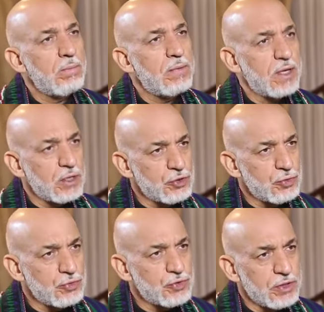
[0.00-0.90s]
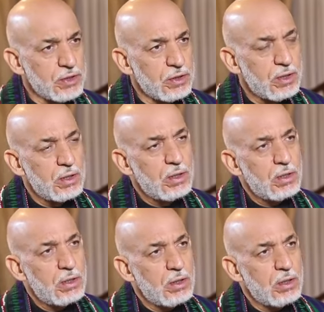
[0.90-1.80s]
began to see
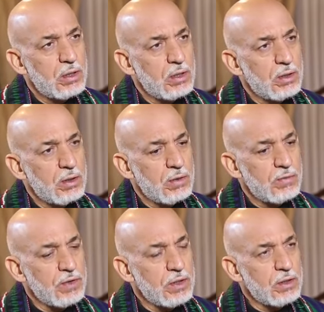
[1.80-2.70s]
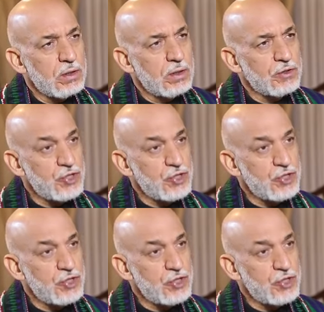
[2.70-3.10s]
the